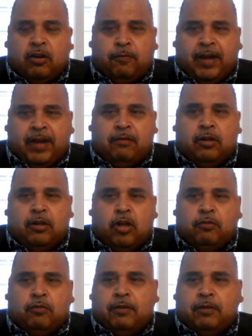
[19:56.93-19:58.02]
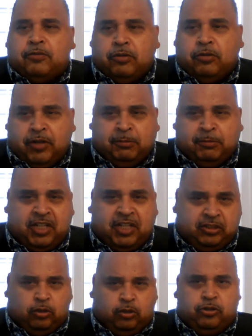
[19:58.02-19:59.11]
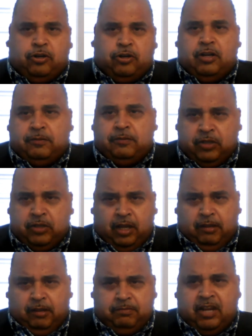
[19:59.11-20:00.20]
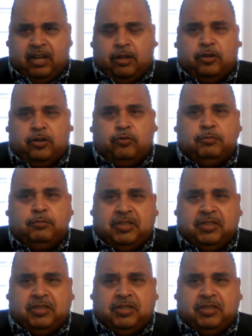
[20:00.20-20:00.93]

fight along with transportation alternatives and other groups,